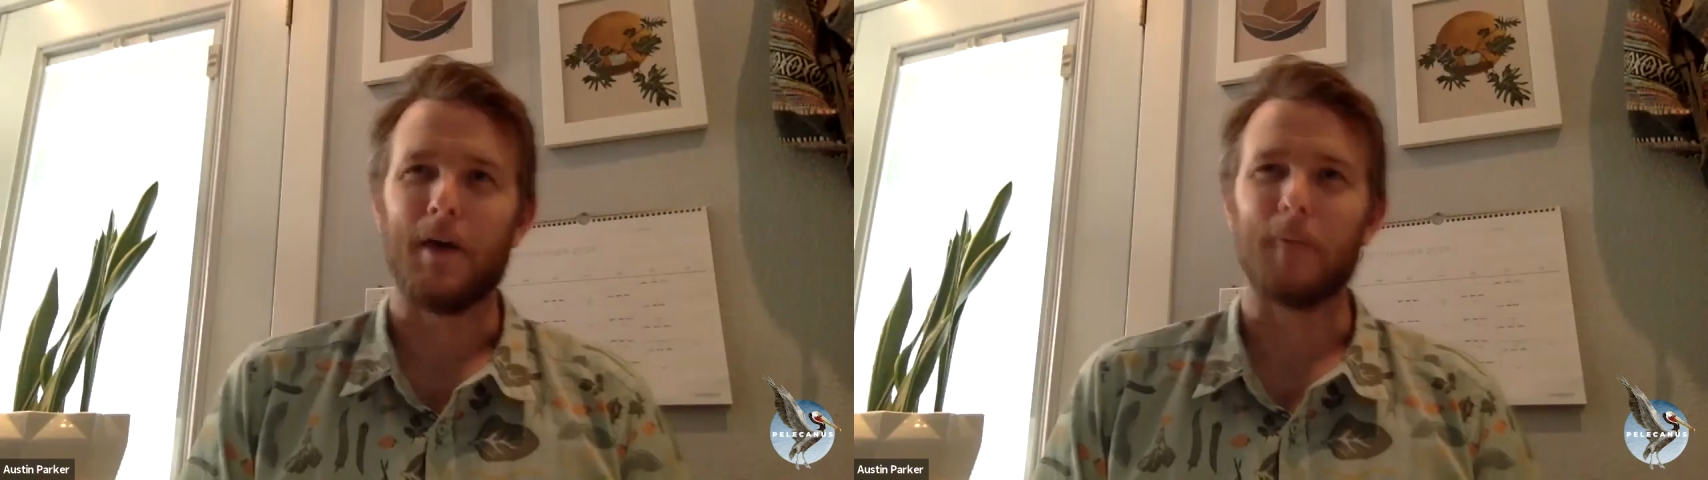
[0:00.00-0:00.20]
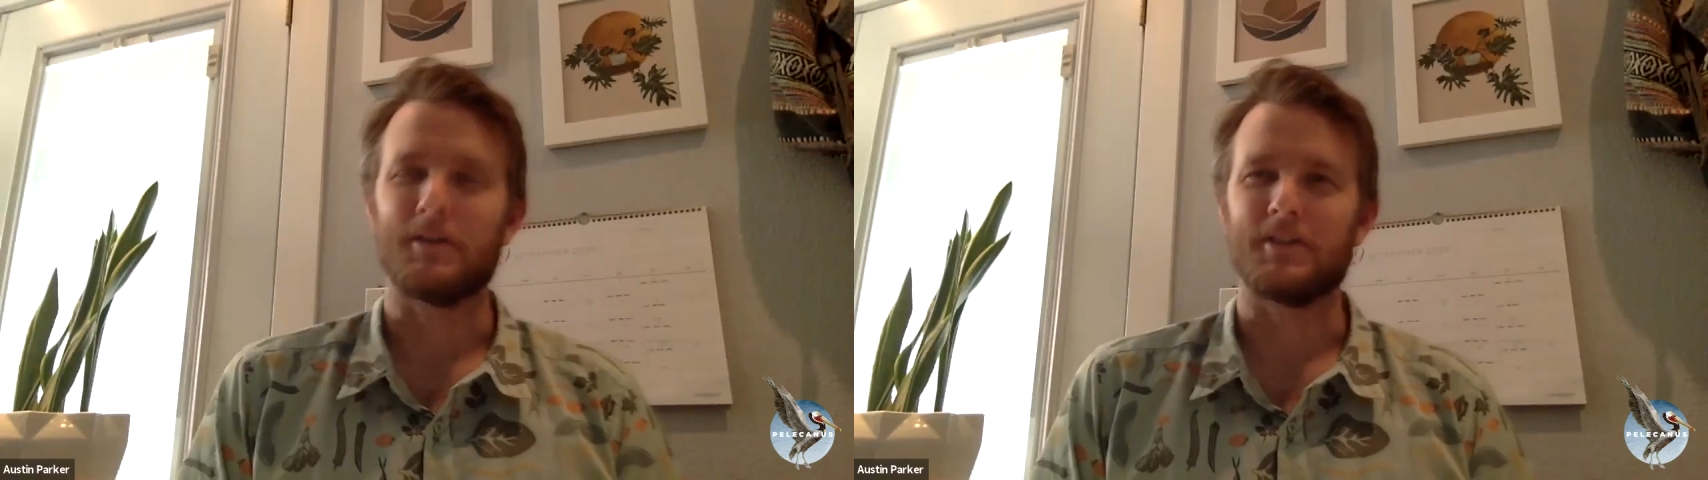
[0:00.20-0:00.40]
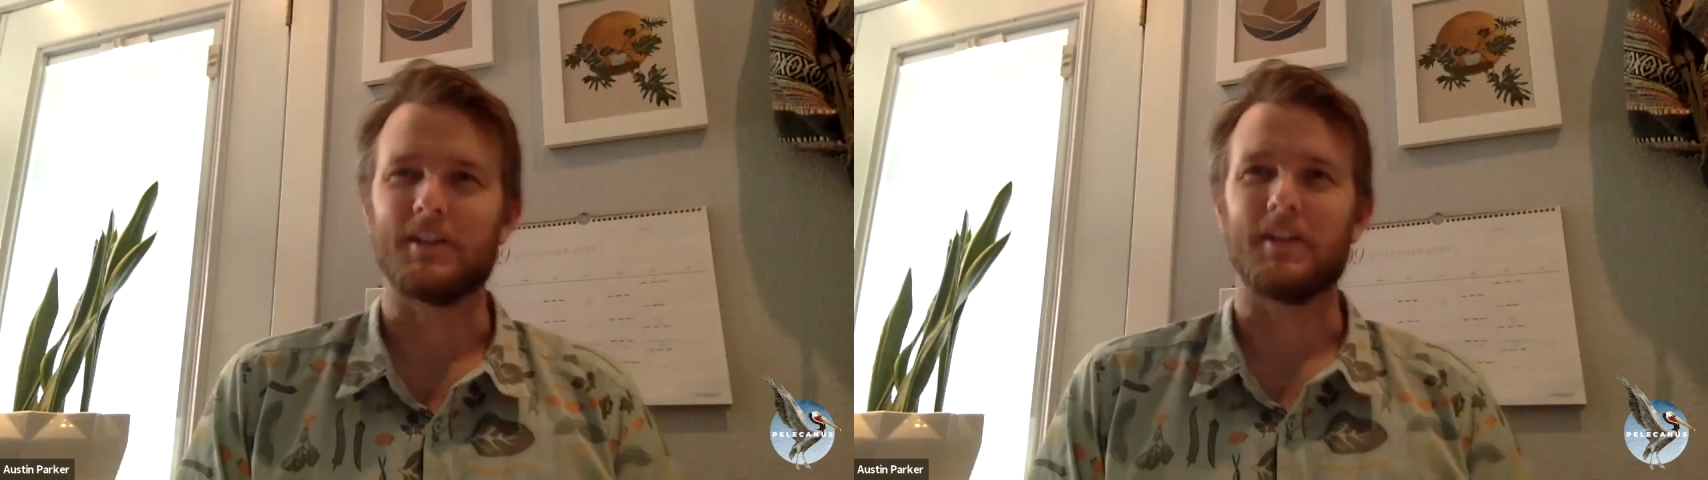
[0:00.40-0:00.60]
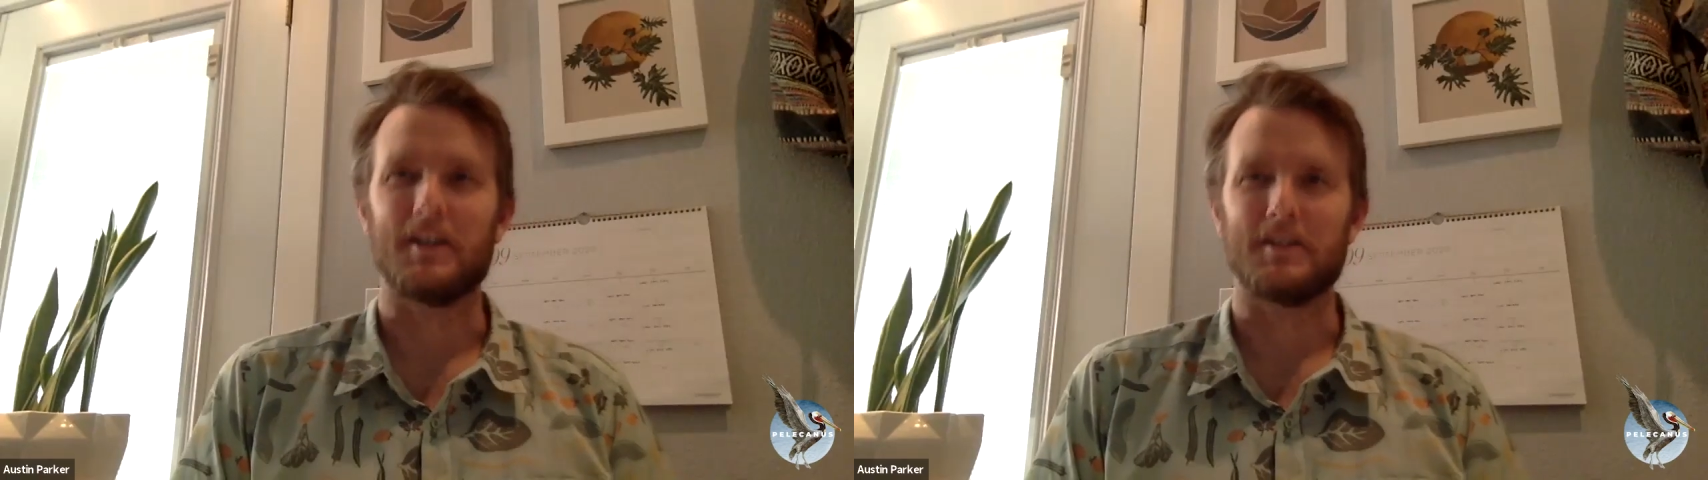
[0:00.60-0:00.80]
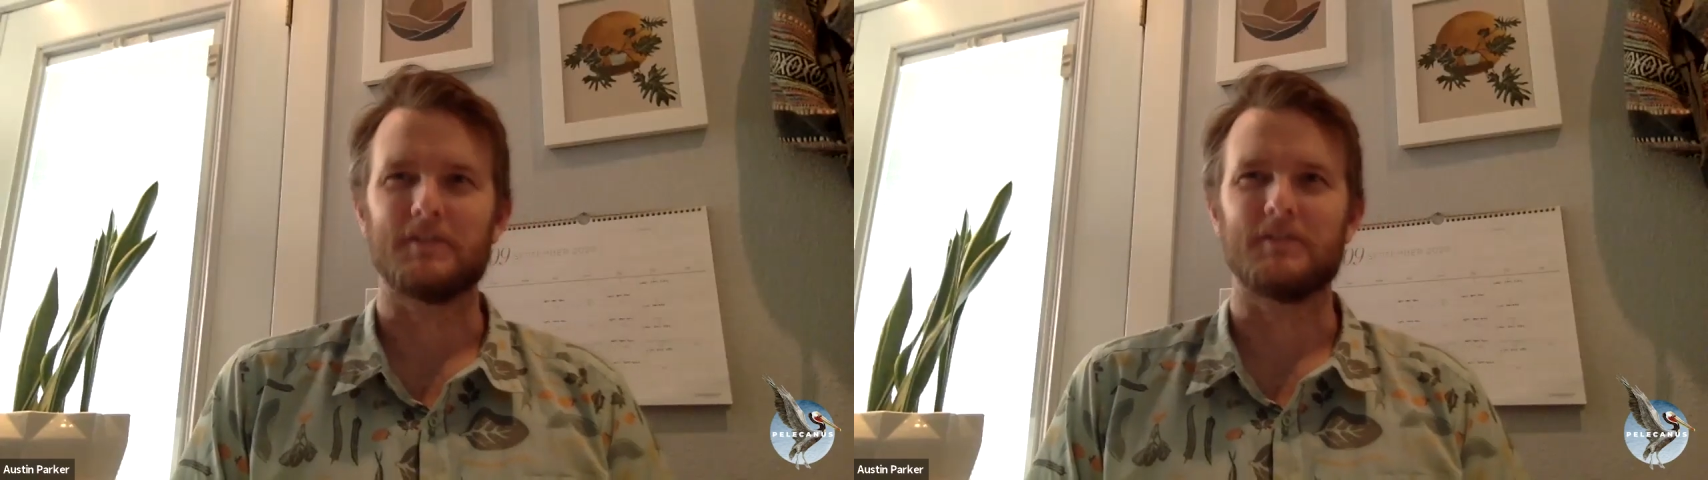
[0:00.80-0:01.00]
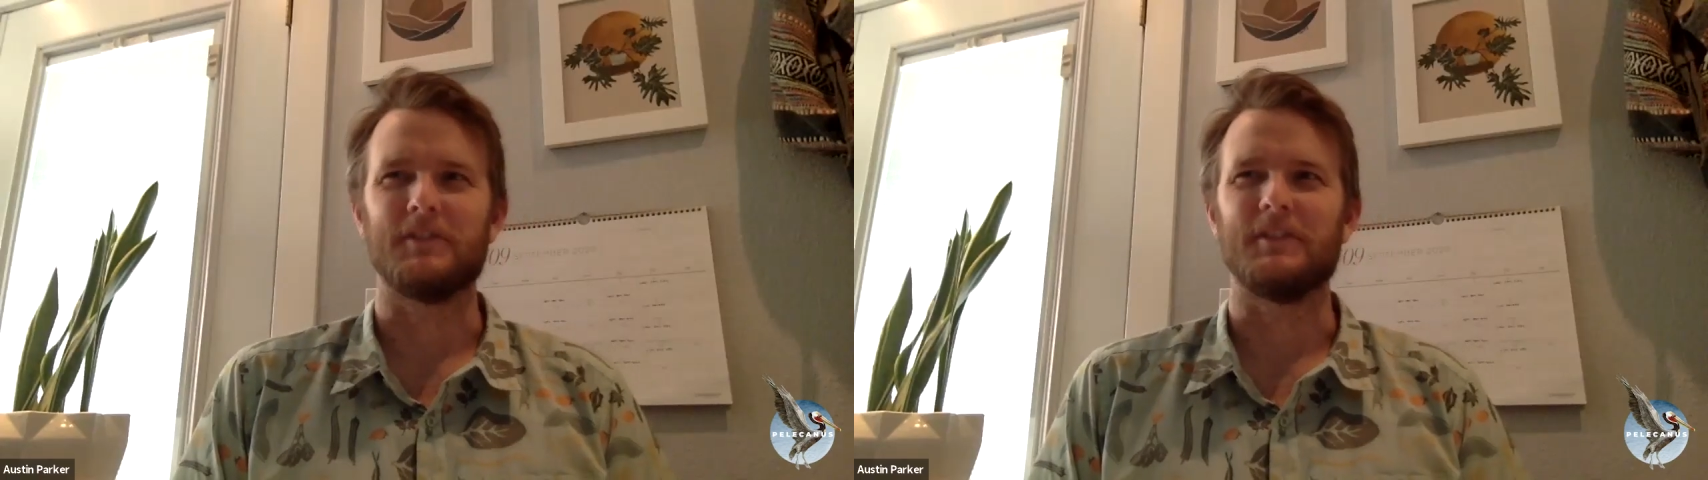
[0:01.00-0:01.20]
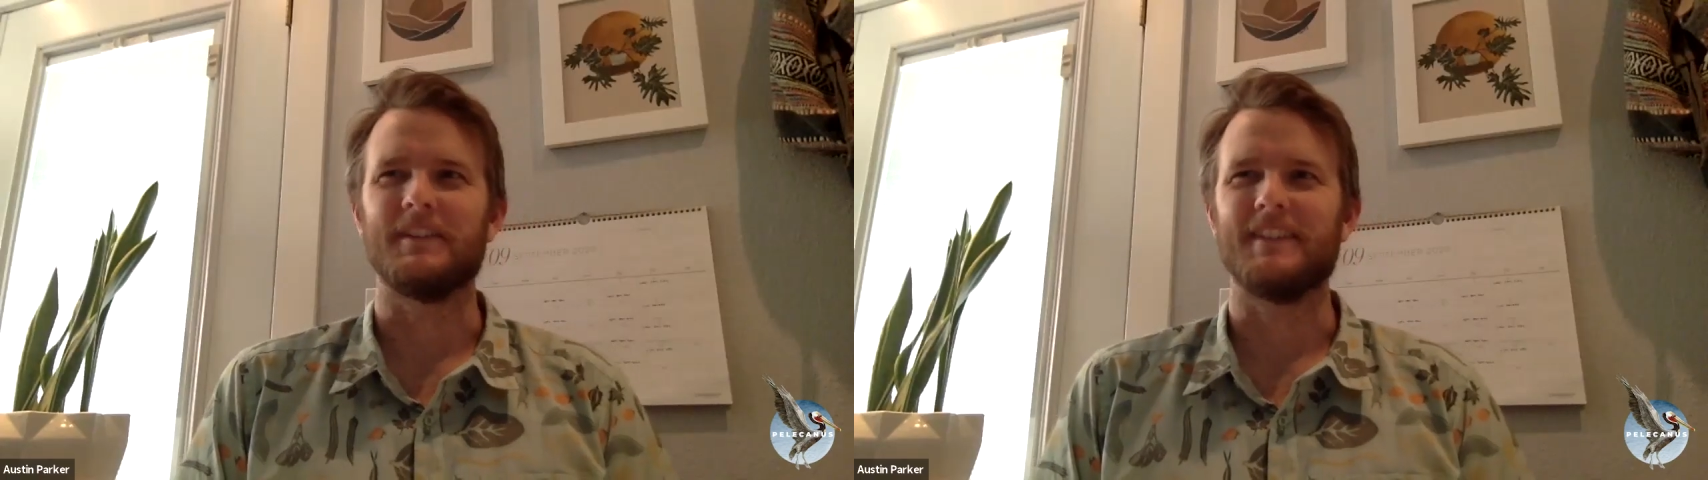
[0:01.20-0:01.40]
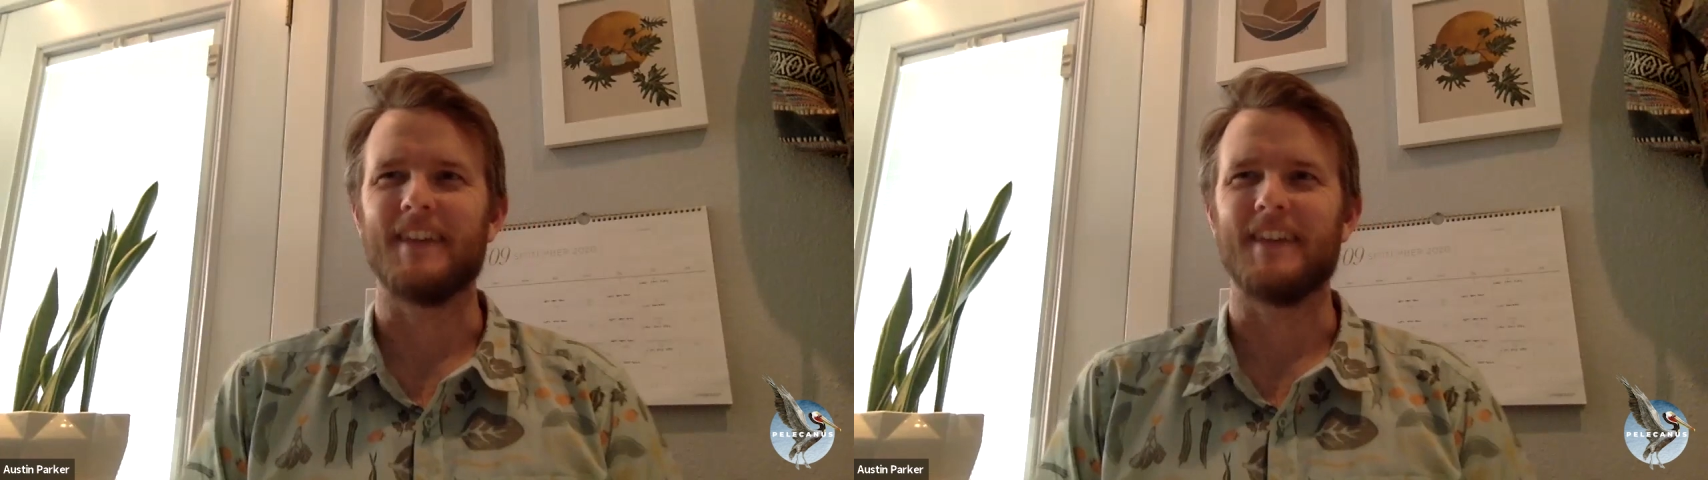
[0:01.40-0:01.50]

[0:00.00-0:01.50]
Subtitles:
much it costs to